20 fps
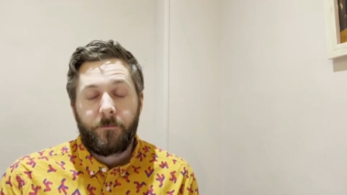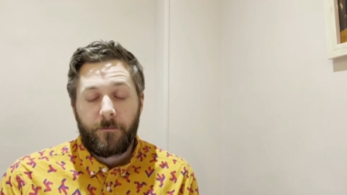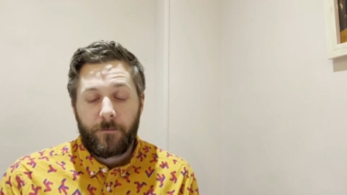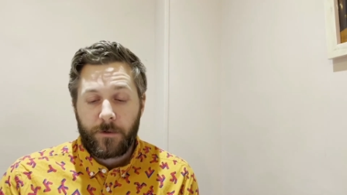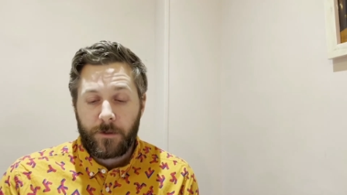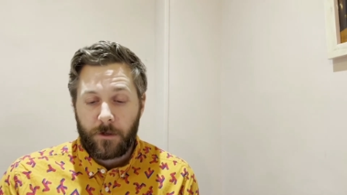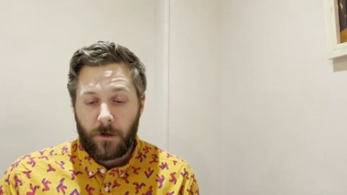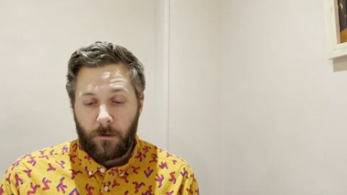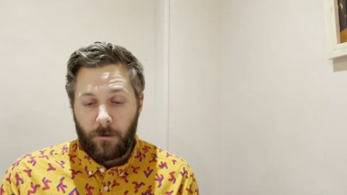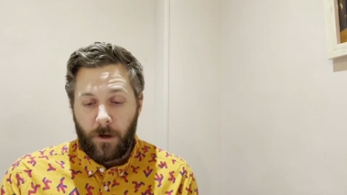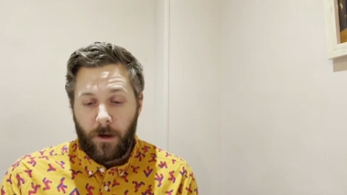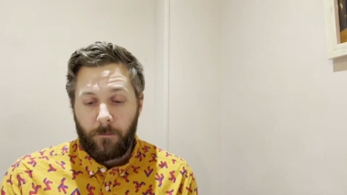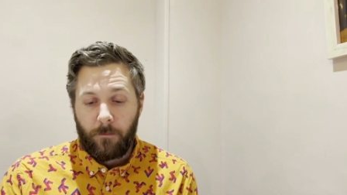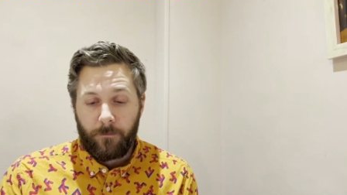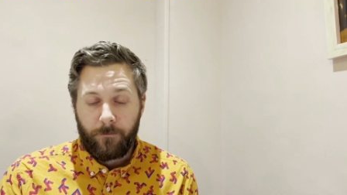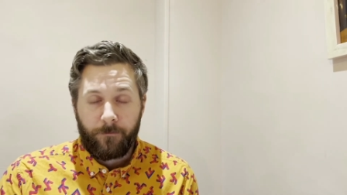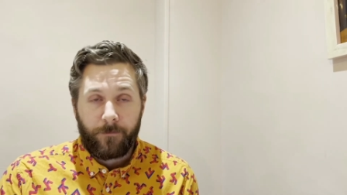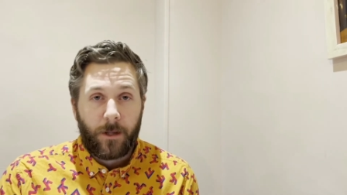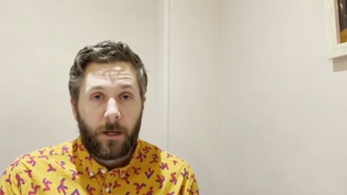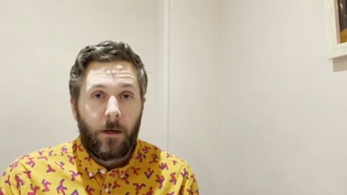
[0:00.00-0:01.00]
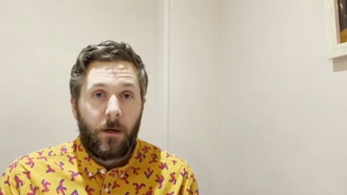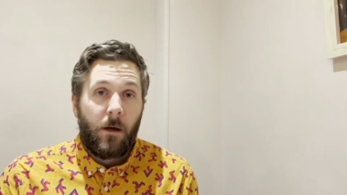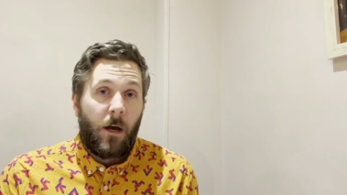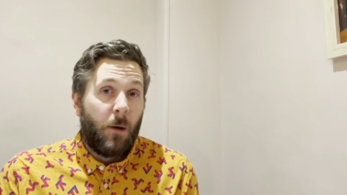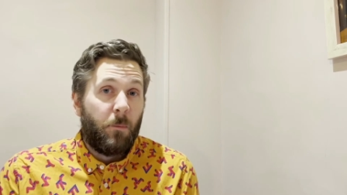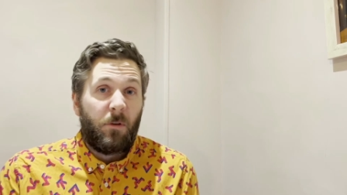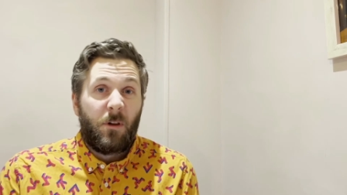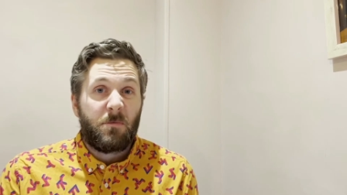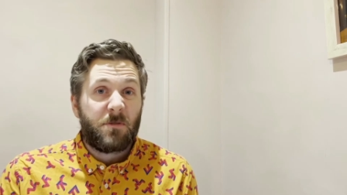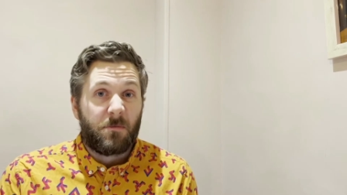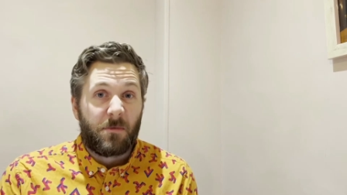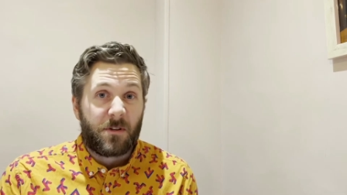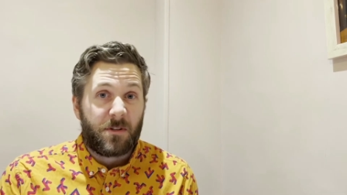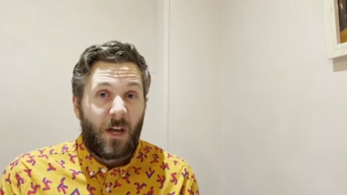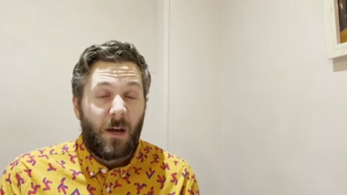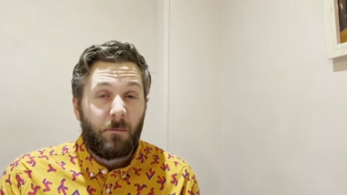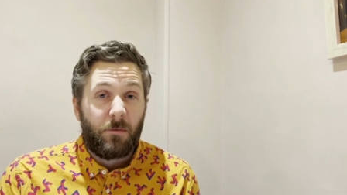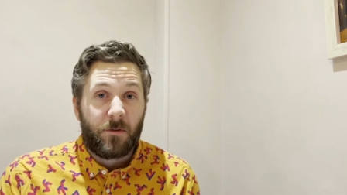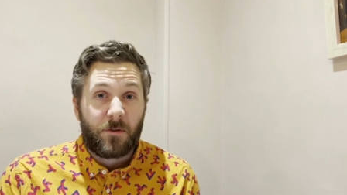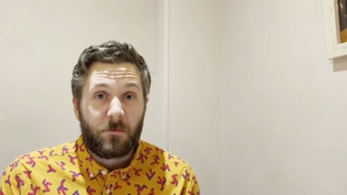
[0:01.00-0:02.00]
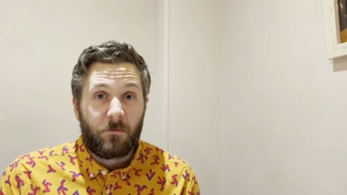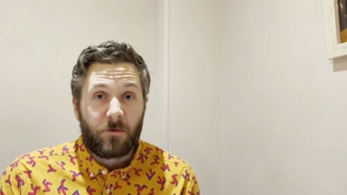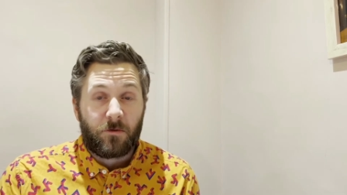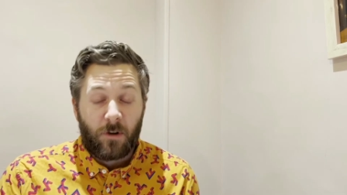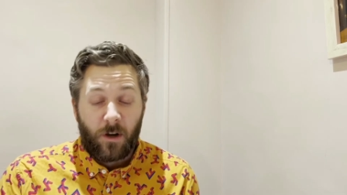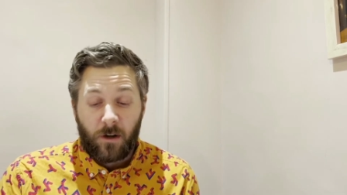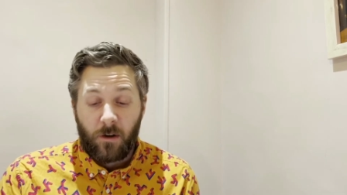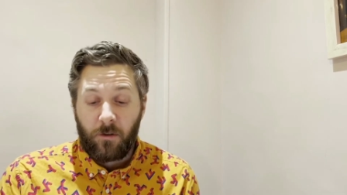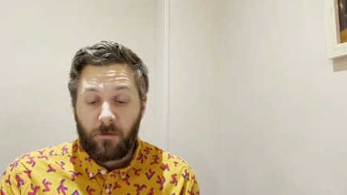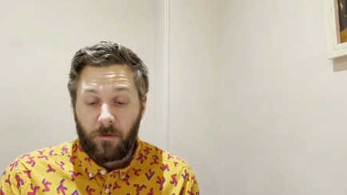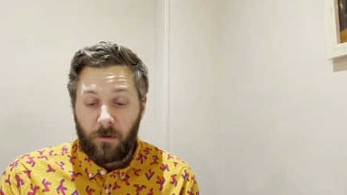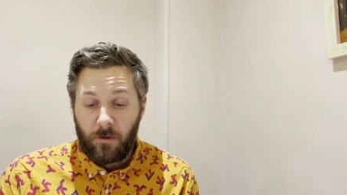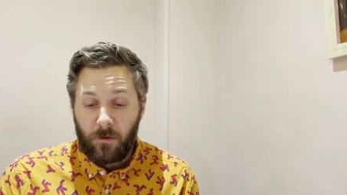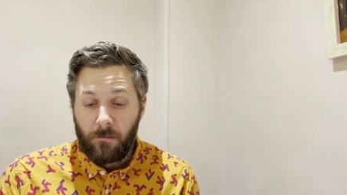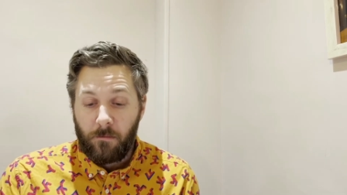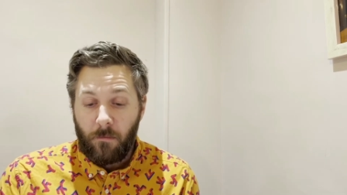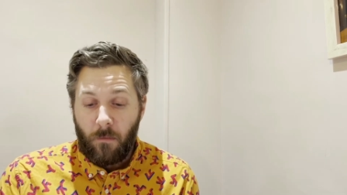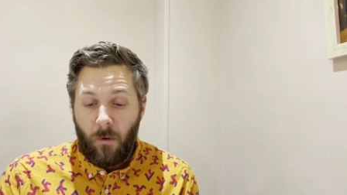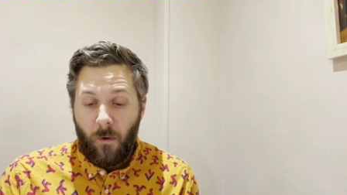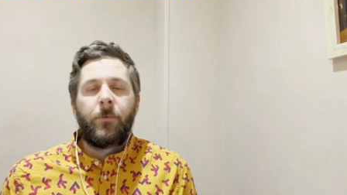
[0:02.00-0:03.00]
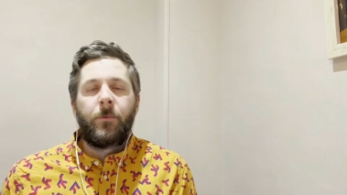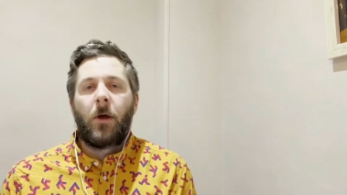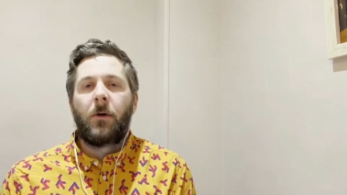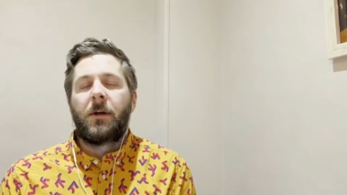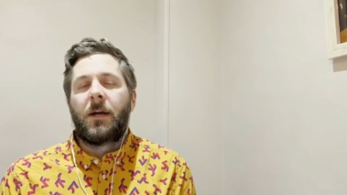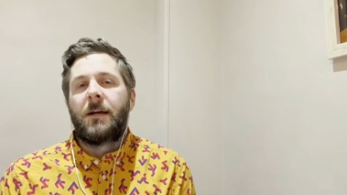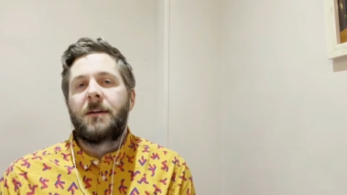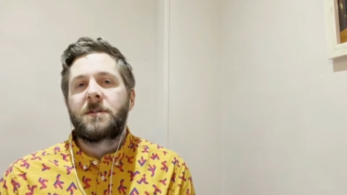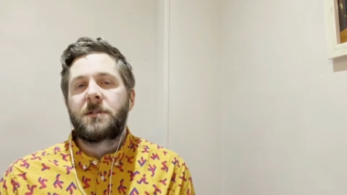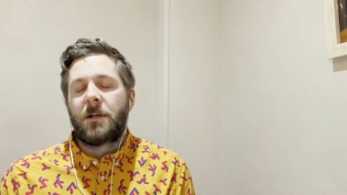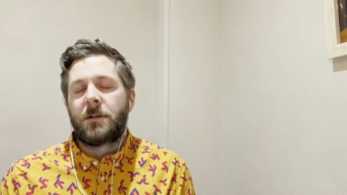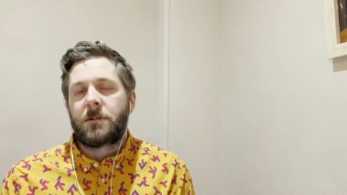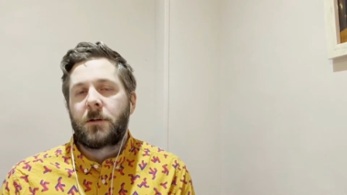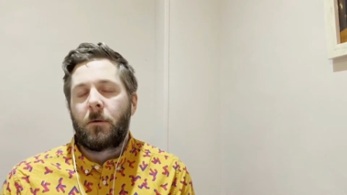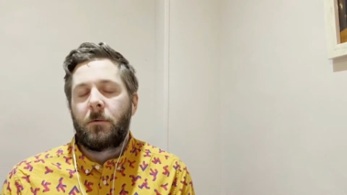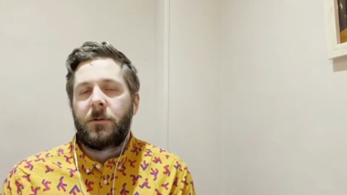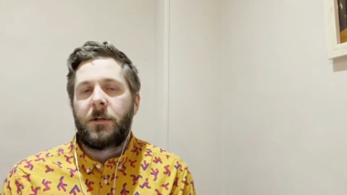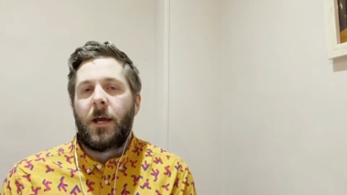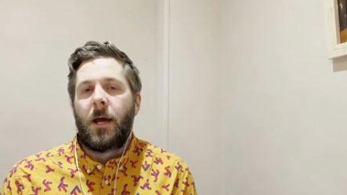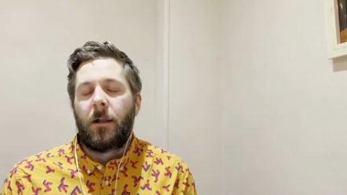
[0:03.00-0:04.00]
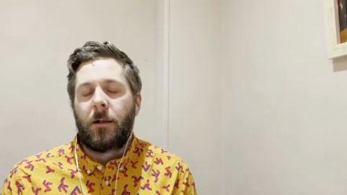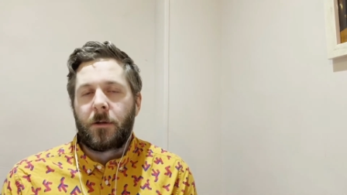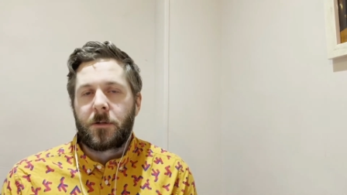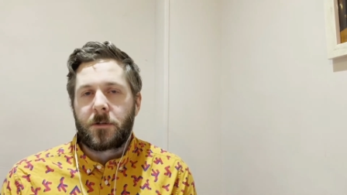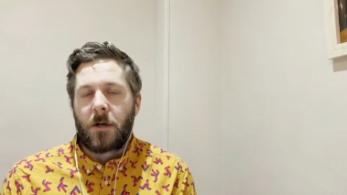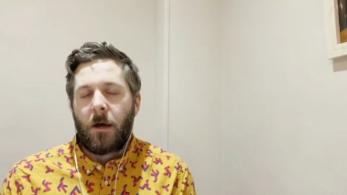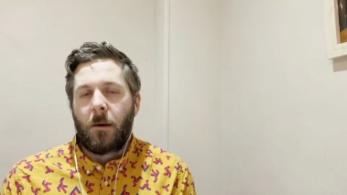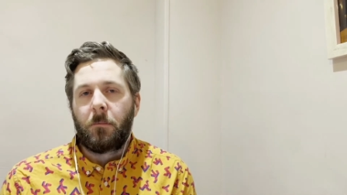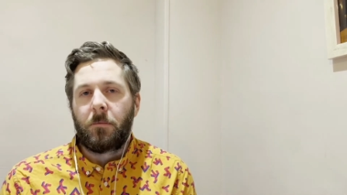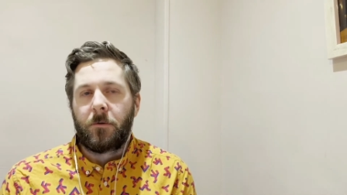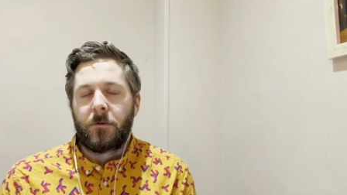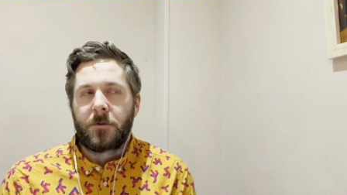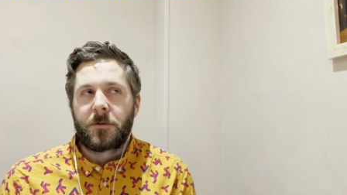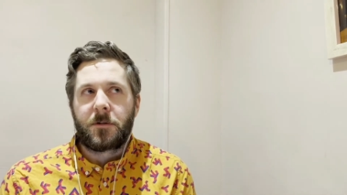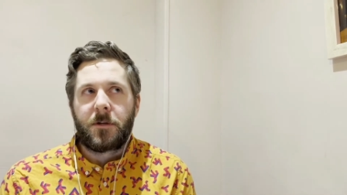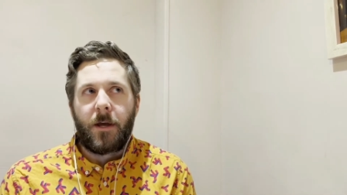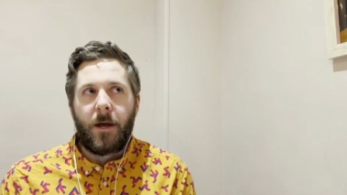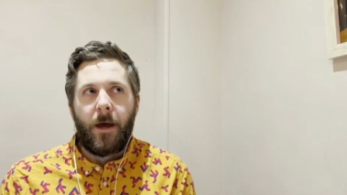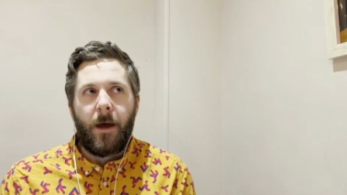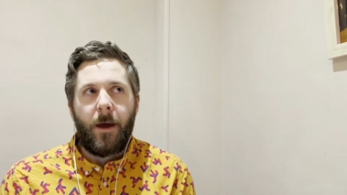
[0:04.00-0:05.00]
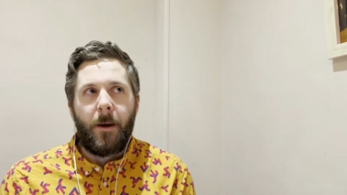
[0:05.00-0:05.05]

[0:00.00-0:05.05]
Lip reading: So I'll pull up some examples and we'll try to go through them. Okay, so let's start with the L examples.